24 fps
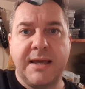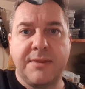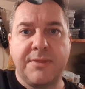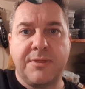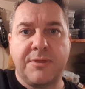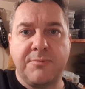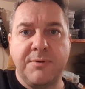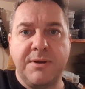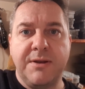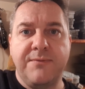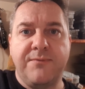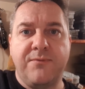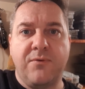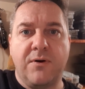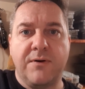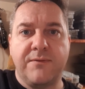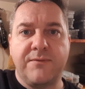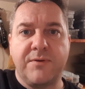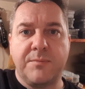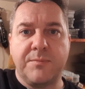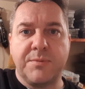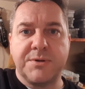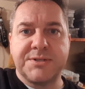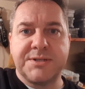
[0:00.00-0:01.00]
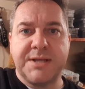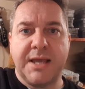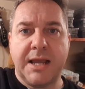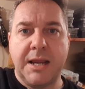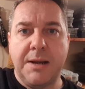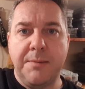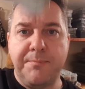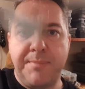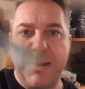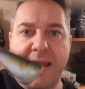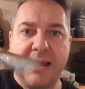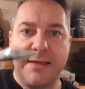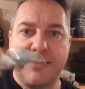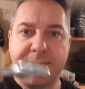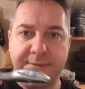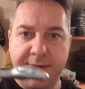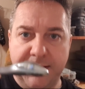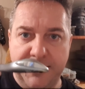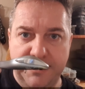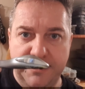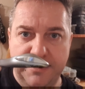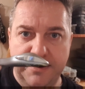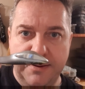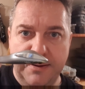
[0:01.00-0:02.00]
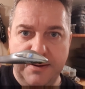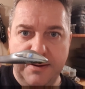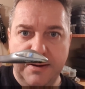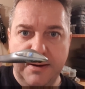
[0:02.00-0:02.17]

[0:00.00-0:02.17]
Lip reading: that 3 to 4 foot per second bang thud.